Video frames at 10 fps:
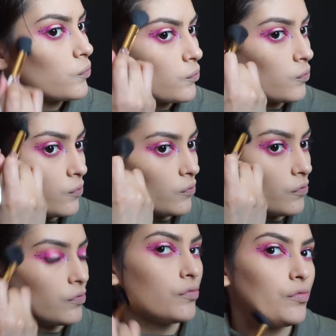
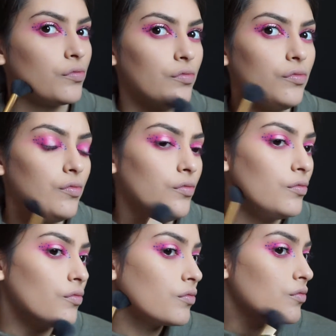
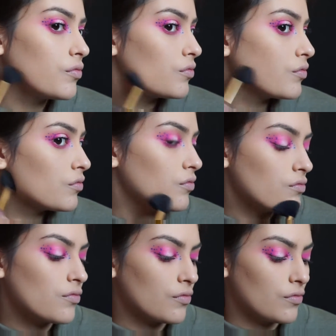
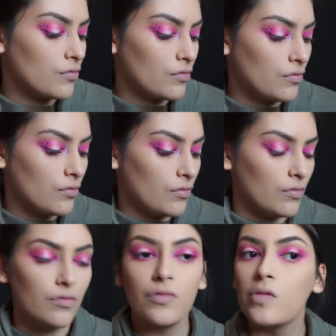
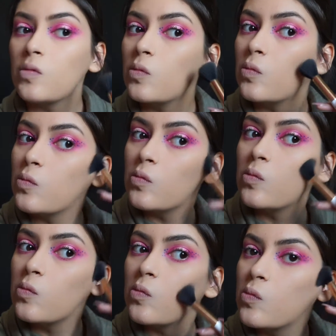
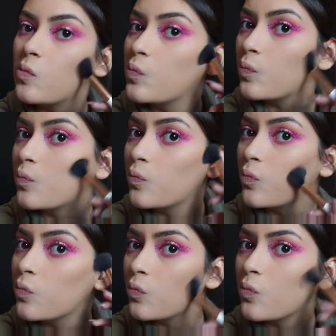
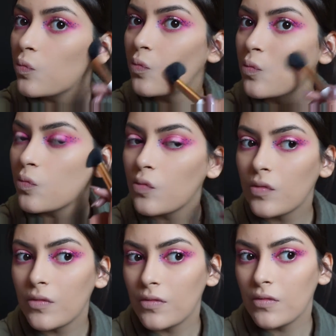
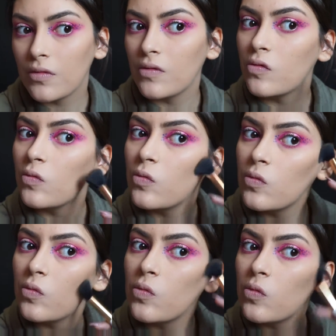
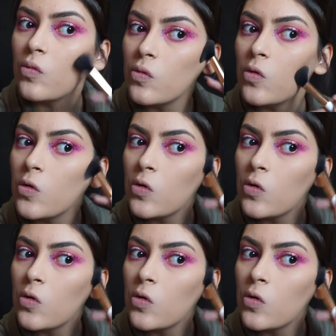Nobody speaks.